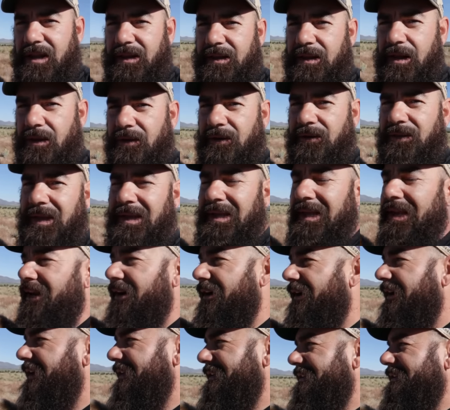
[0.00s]
The other thing
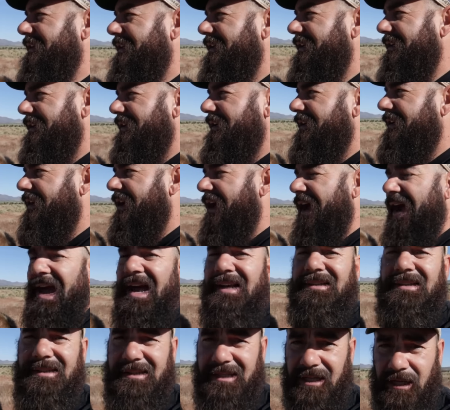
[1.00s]
here is,
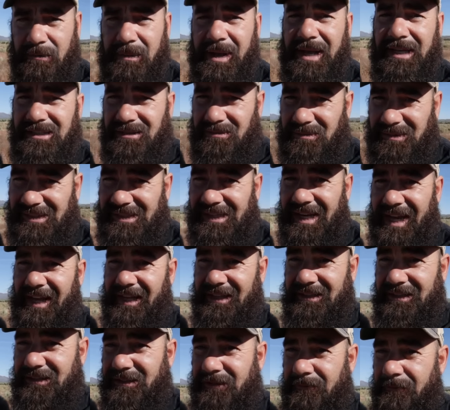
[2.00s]
Az is going to make some
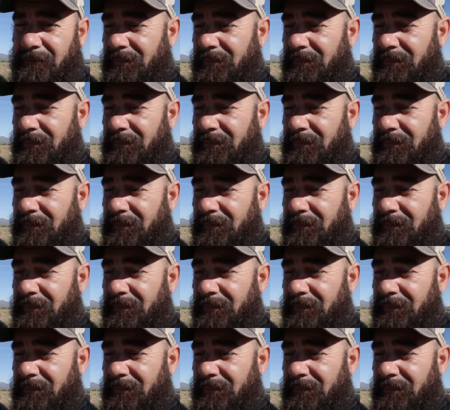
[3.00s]
mistakes.